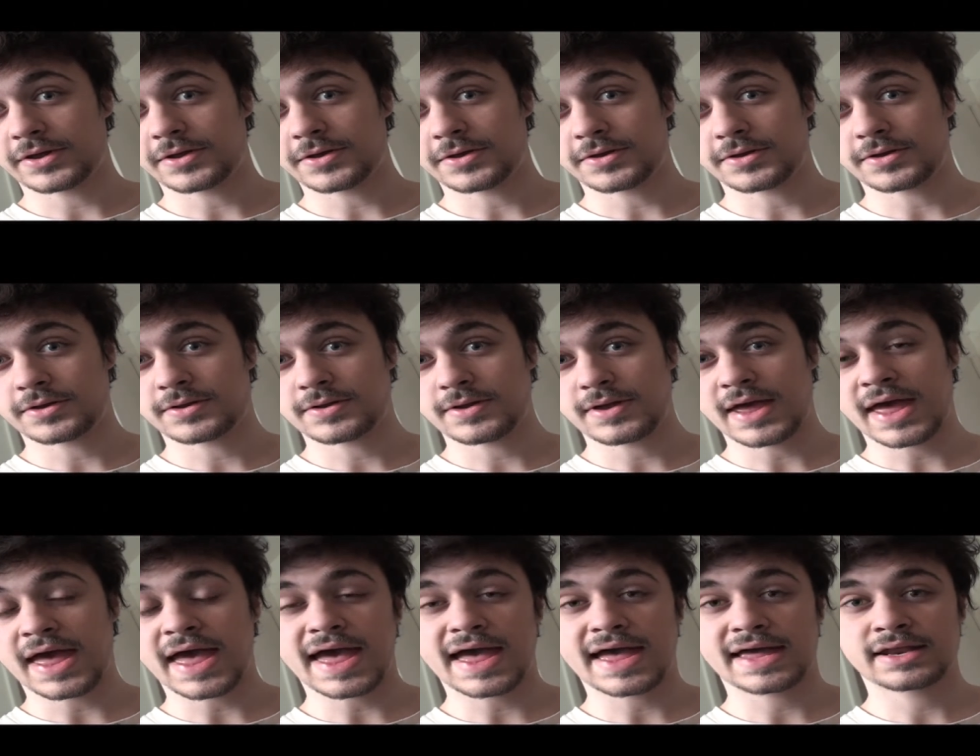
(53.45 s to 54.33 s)
good
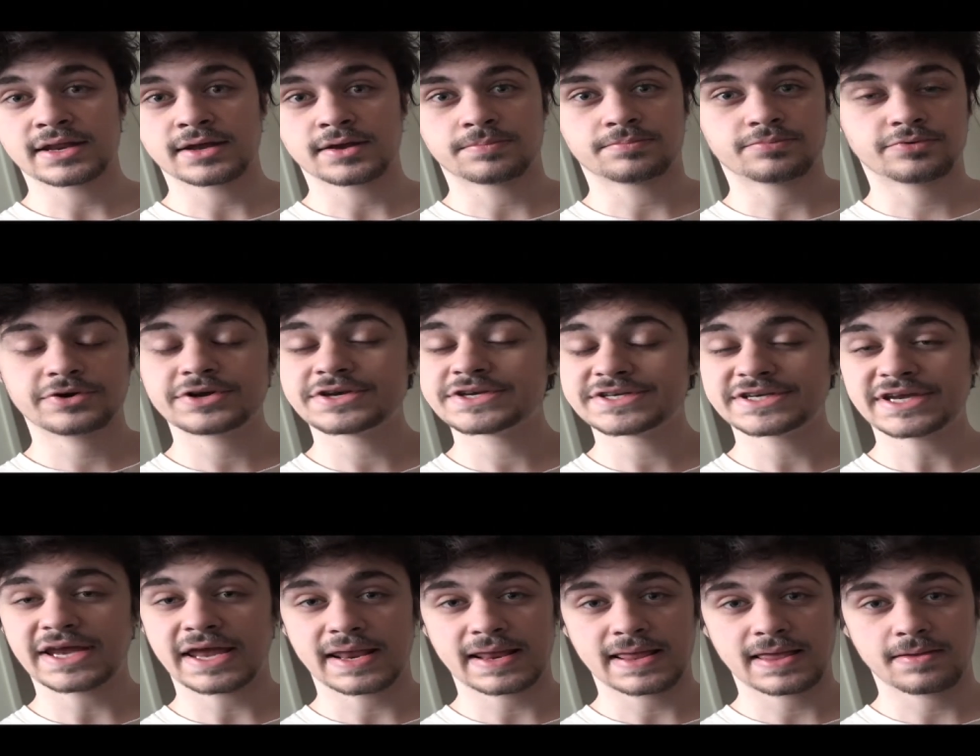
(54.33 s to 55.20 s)
at
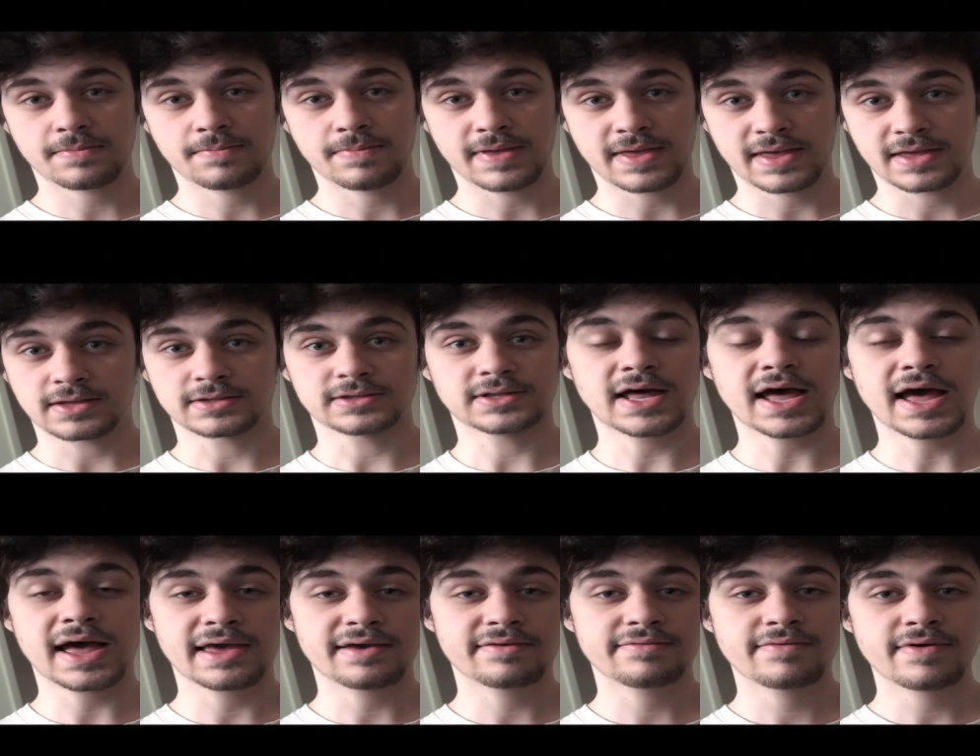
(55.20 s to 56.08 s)
appreciating being
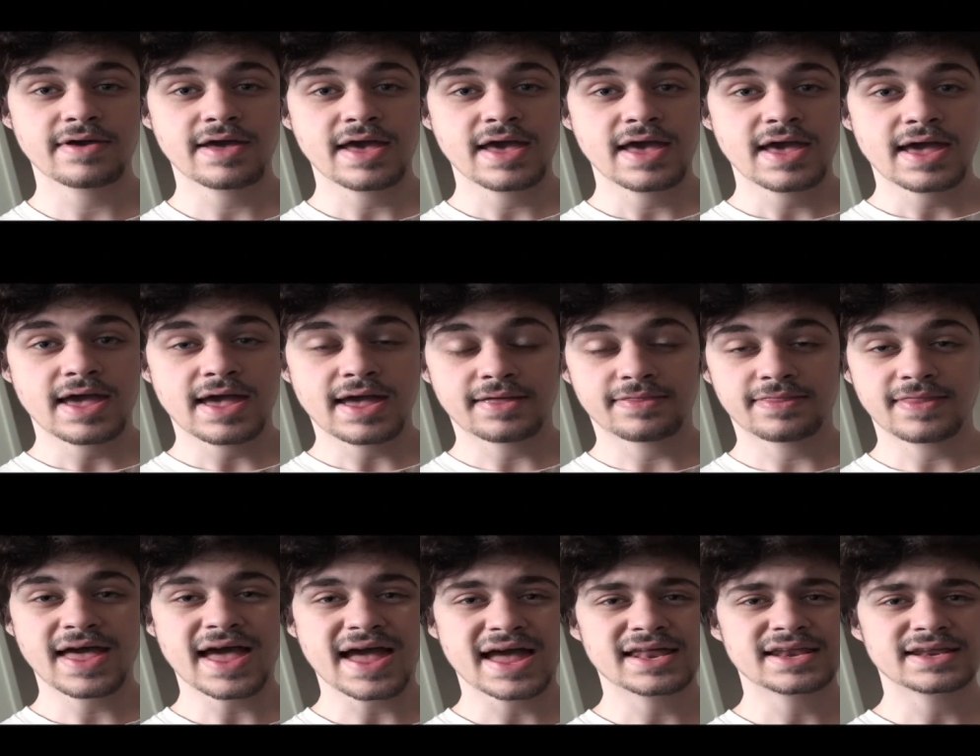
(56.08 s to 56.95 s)
alive
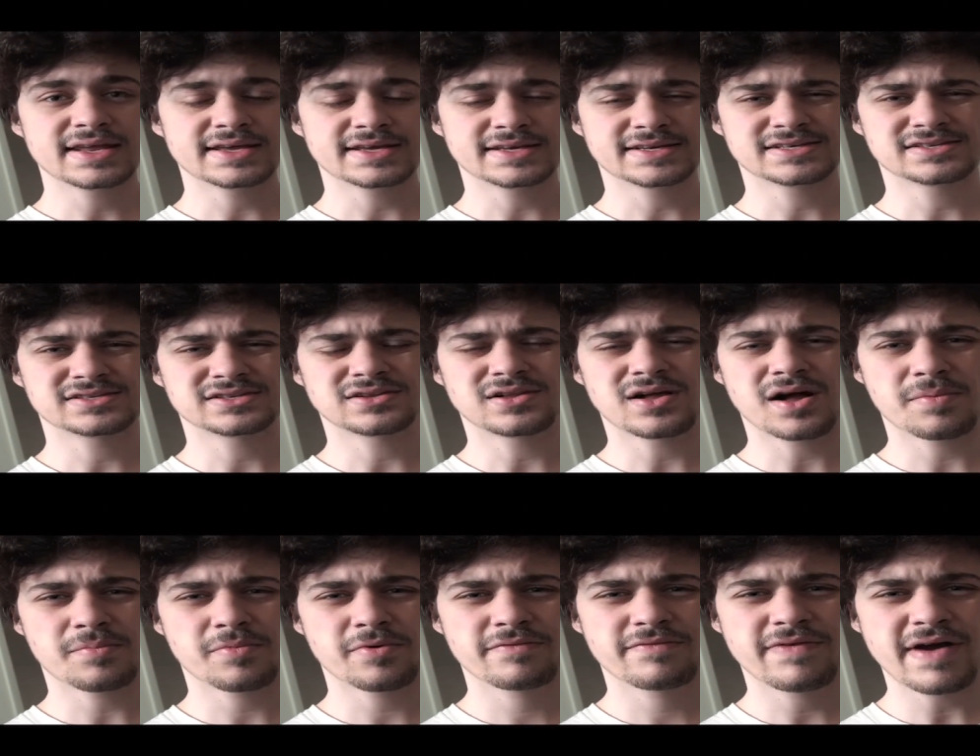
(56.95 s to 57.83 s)
and that is a
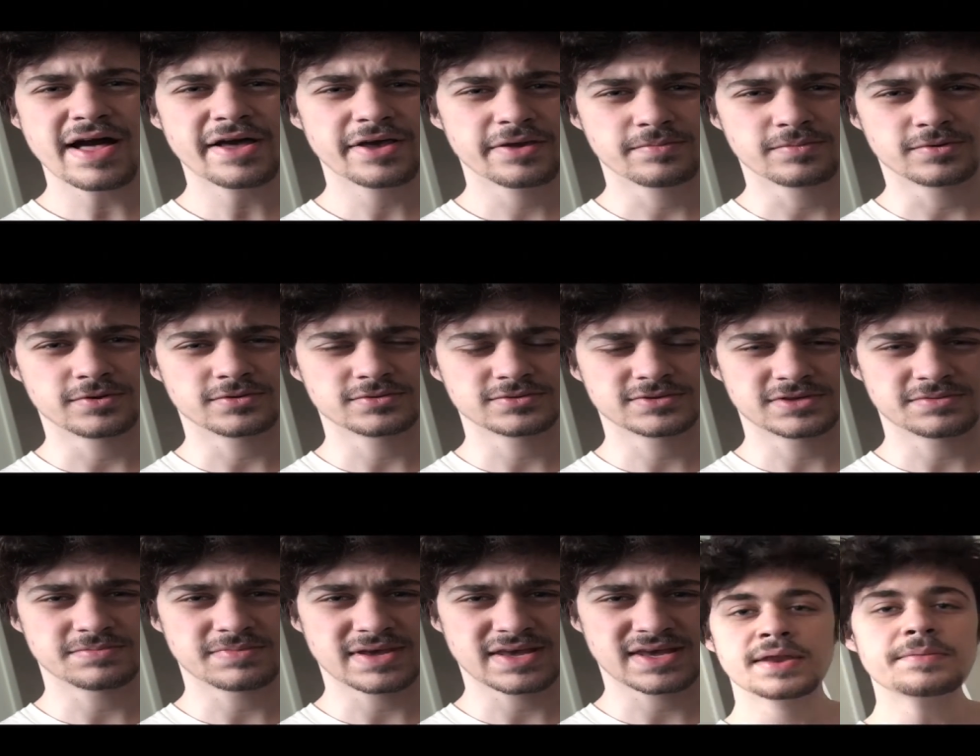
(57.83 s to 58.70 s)
lot more valuable
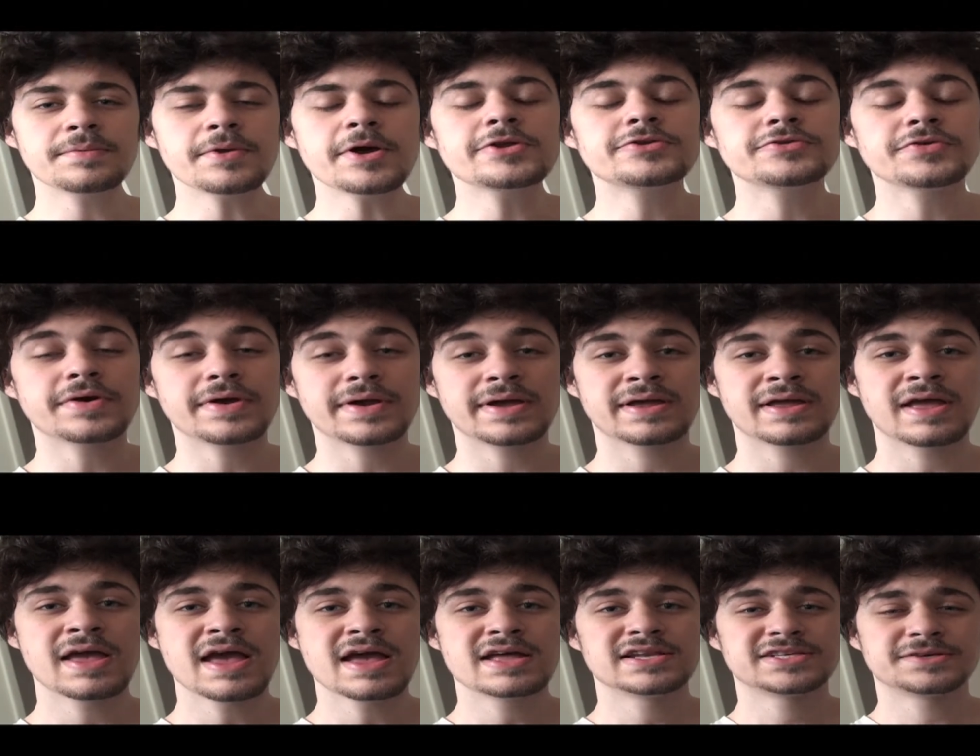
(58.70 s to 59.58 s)
to me. I'm not trying
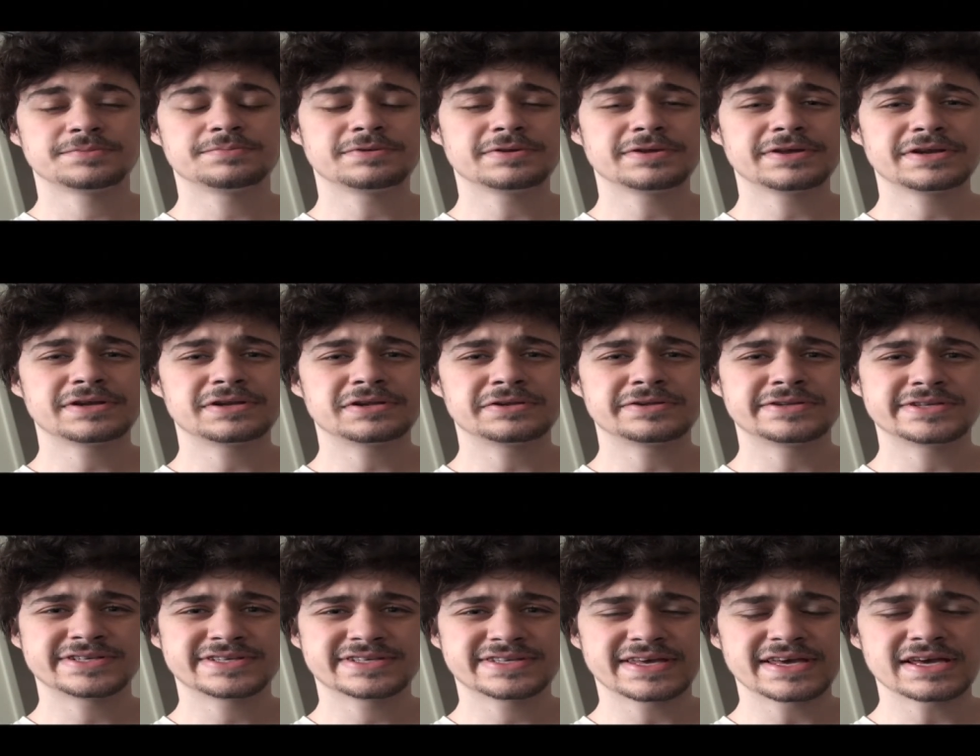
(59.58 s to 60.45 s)
to belittle
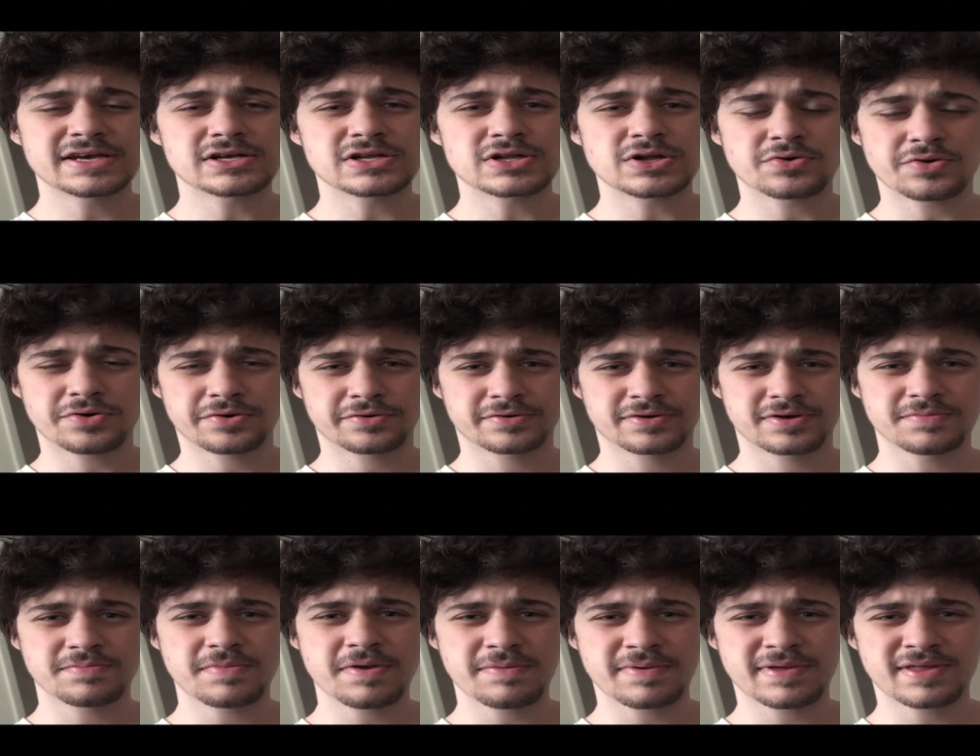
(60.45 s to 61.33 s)
the skill or
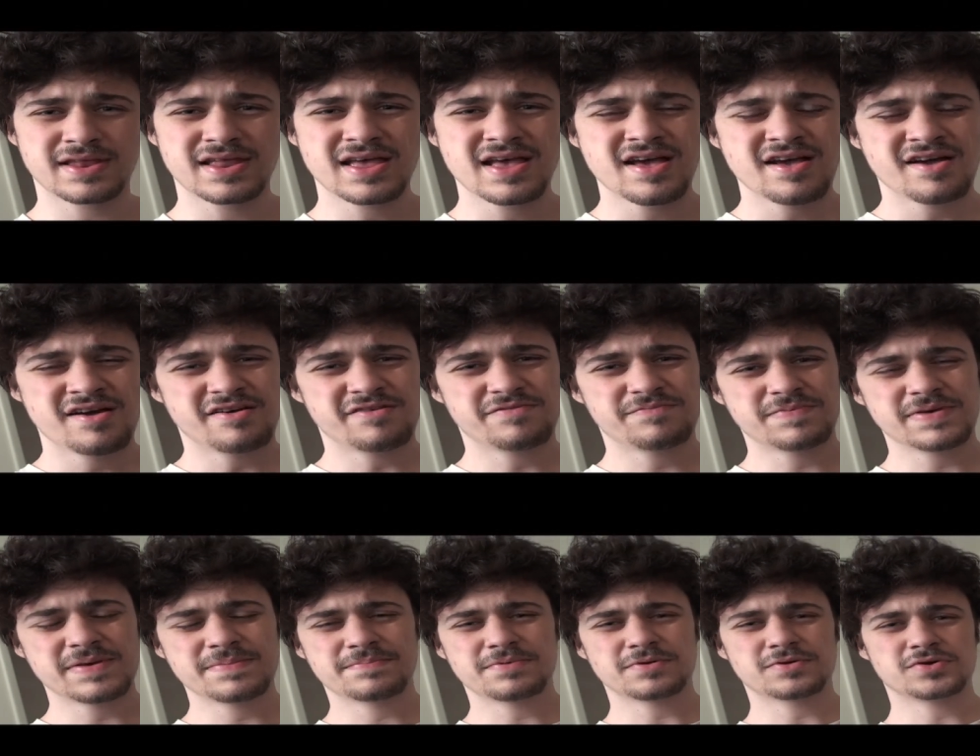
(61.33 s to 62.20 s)
commitment of
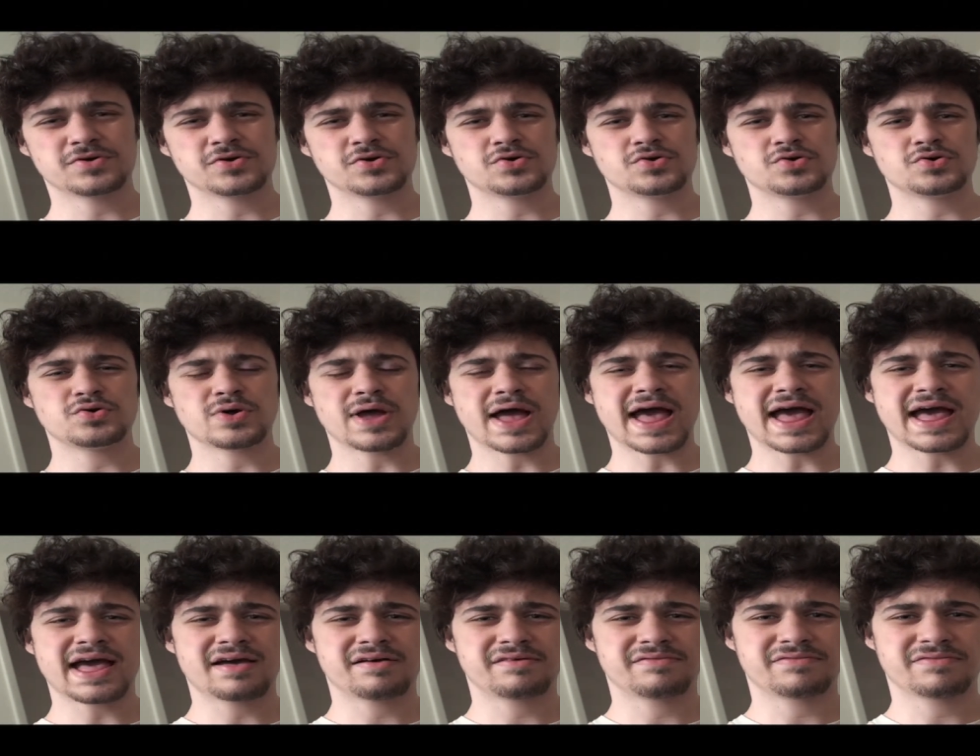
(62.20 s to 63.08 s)
people who
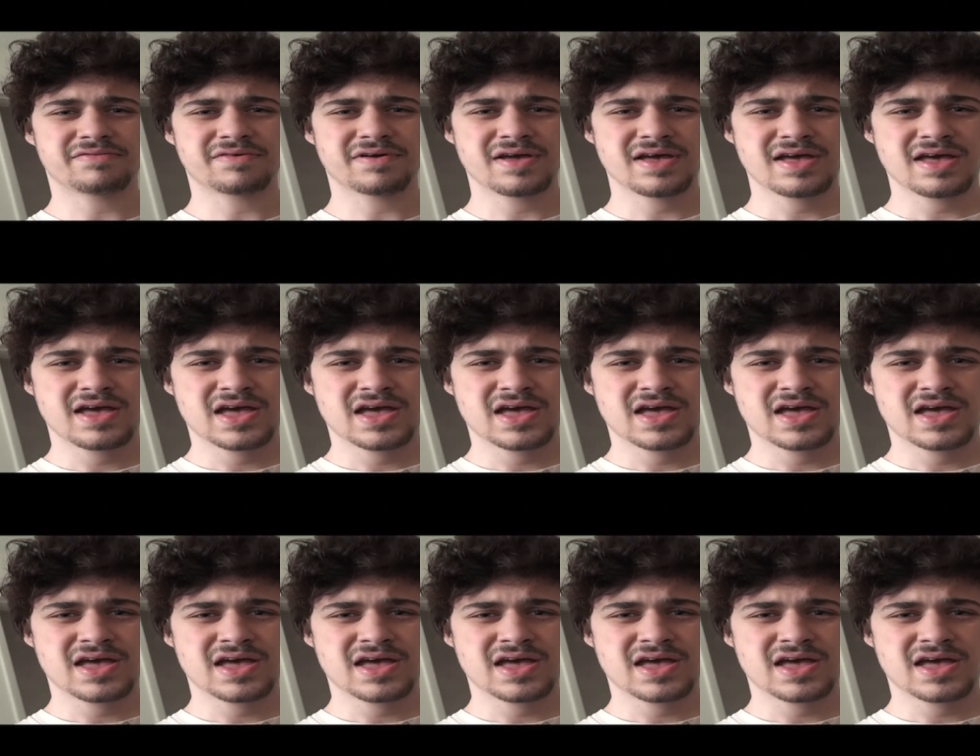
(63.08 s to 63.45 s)
have